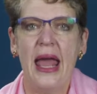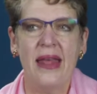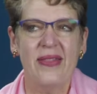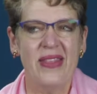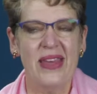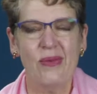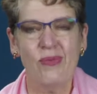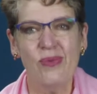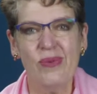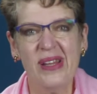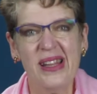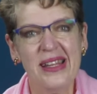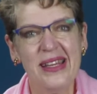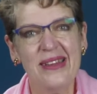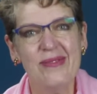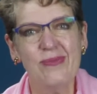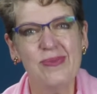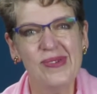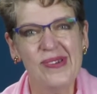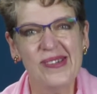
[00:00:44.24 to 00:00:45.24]
And they
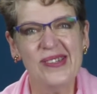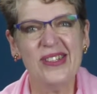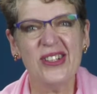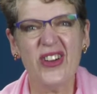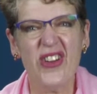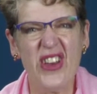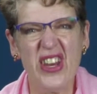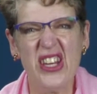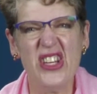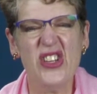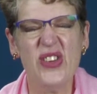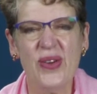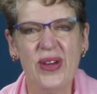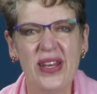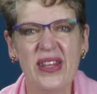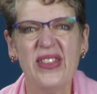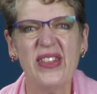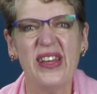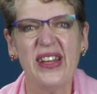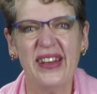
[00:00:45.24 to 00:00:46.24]
really weren't going to do
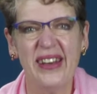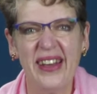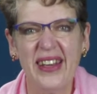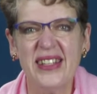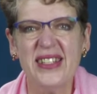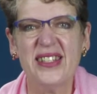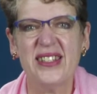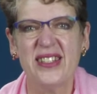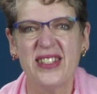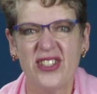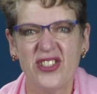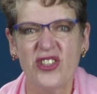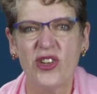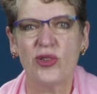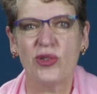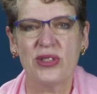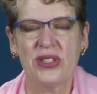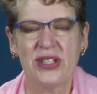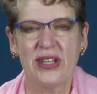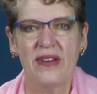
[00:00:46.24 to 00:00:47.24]
anything nice to
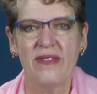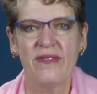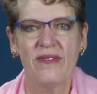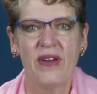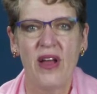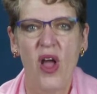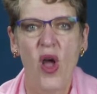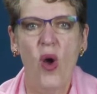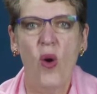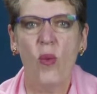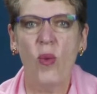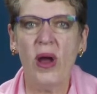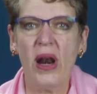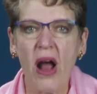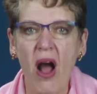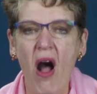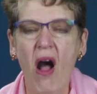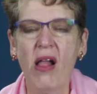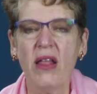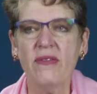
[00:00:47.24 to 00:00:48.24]
Joseph when
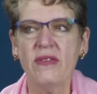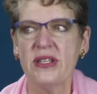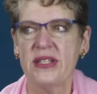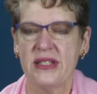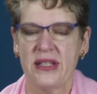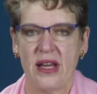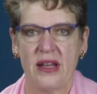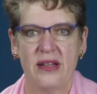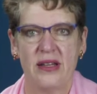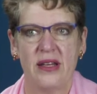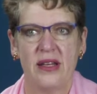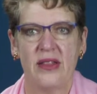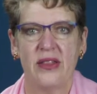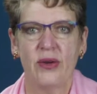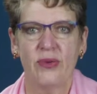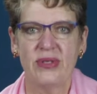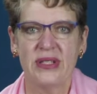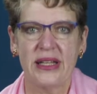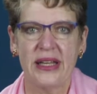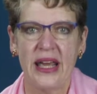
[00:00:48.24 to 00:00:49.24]
all of a sudden
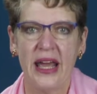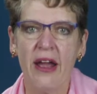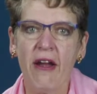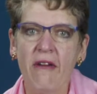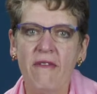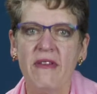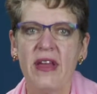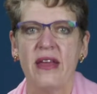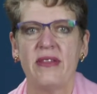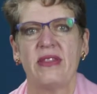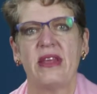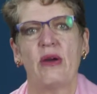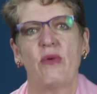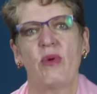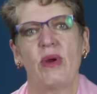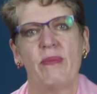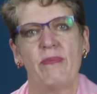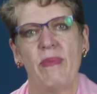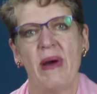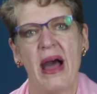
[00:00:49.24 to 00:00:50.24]
there was a caravan that
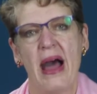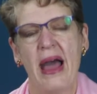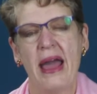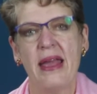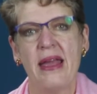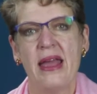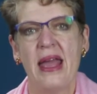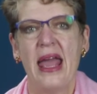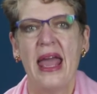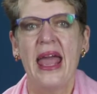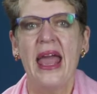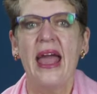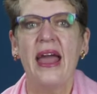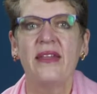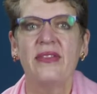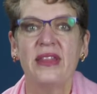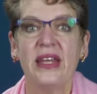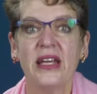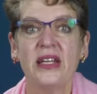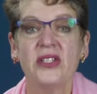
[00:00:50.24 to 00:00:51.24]
went by
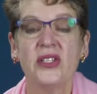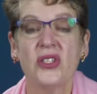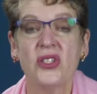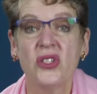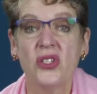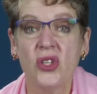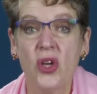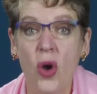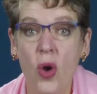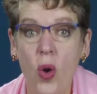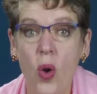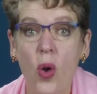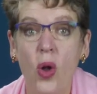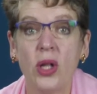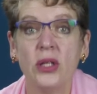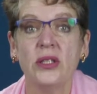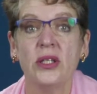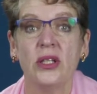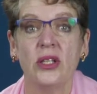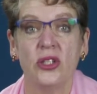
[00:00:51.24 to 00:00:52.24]
and they
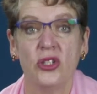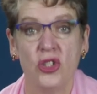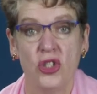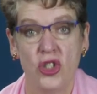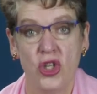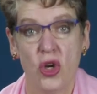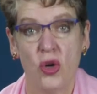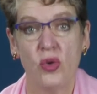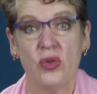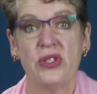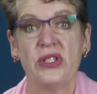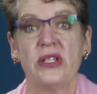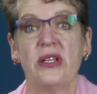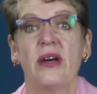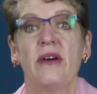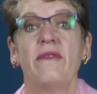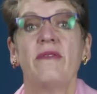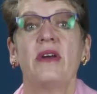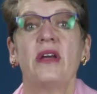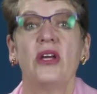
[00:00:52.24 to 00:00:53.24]
sold
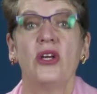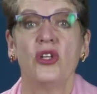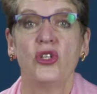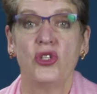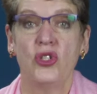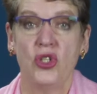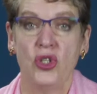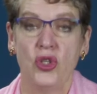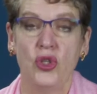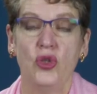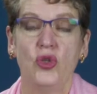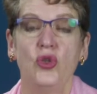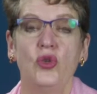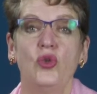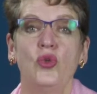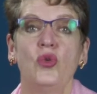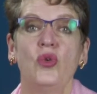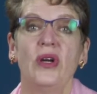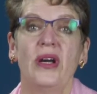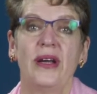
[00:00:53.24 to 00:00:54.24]
Joseph
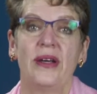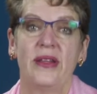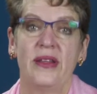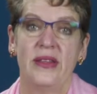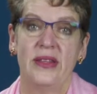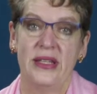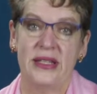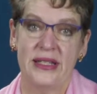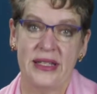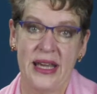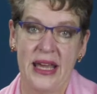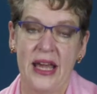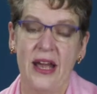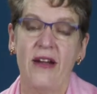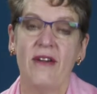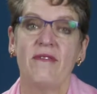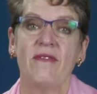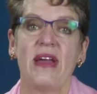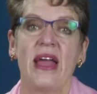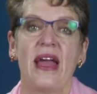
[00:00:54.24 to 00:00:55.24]
to this
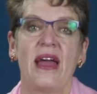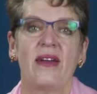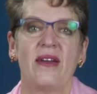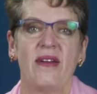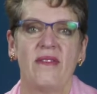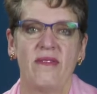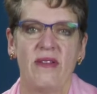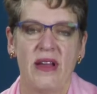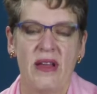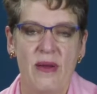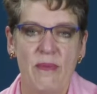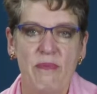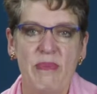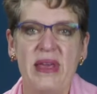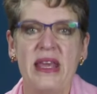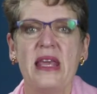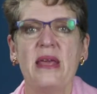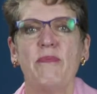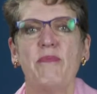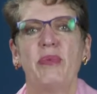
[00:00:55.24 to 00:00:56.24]
caravan of
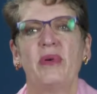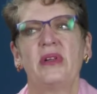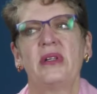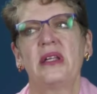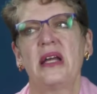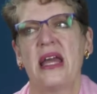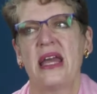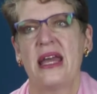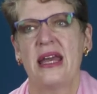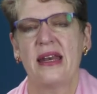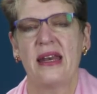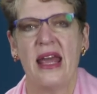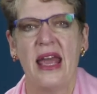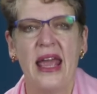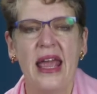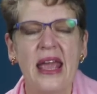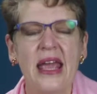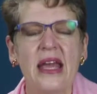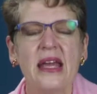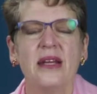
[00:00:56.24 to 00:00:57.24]
people and
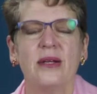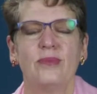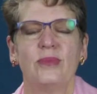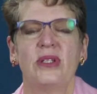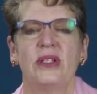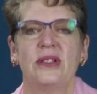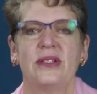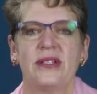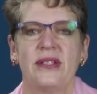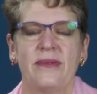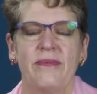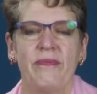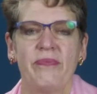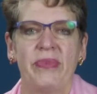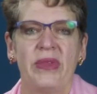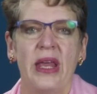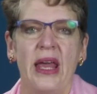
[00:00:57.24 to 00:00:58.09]
animals.